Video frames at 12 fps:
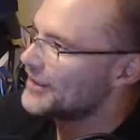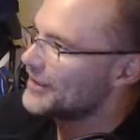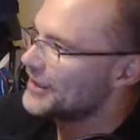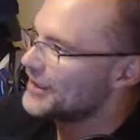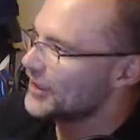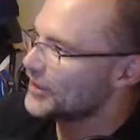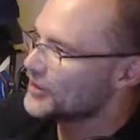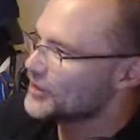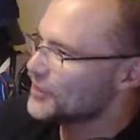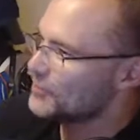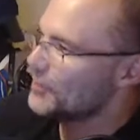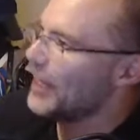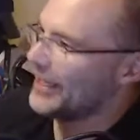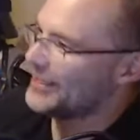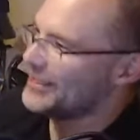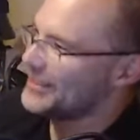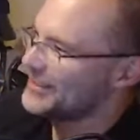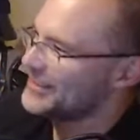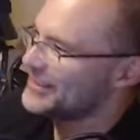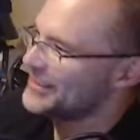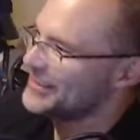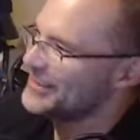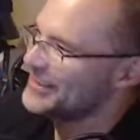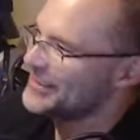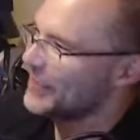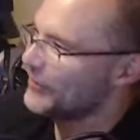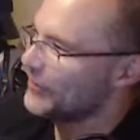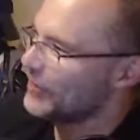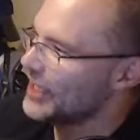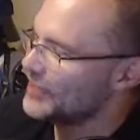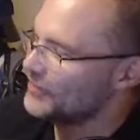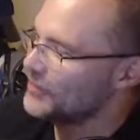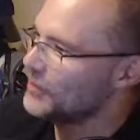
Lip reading: little suspect over the last few weeks,